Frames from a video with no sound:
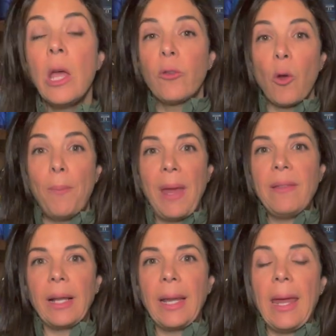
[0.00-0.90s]
So
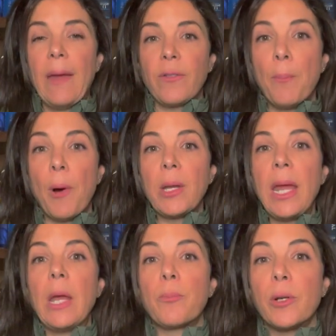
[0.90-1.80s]
basically, if the
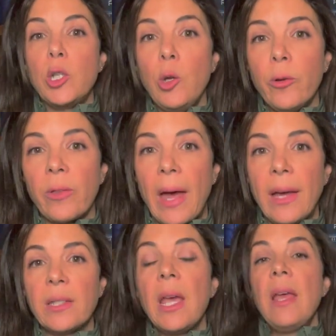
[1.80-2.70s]
body had produced
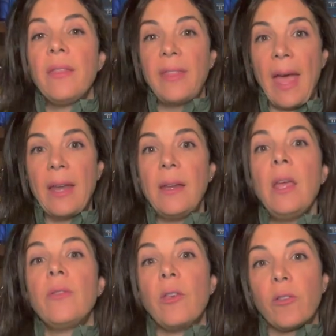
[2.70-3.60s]
that,
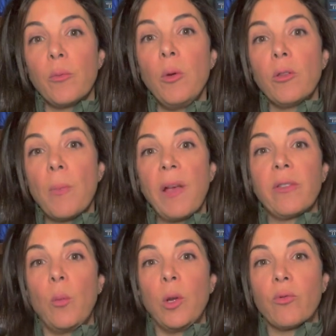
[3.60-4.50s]
then the smooth
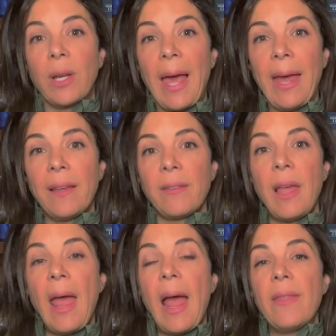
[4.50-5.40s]
muscle would relax
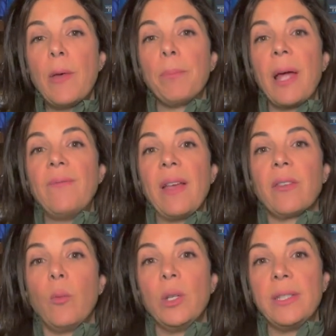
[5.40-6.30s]
and the blood
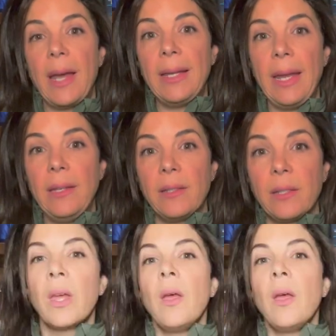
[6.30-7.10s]
vessel would dilate.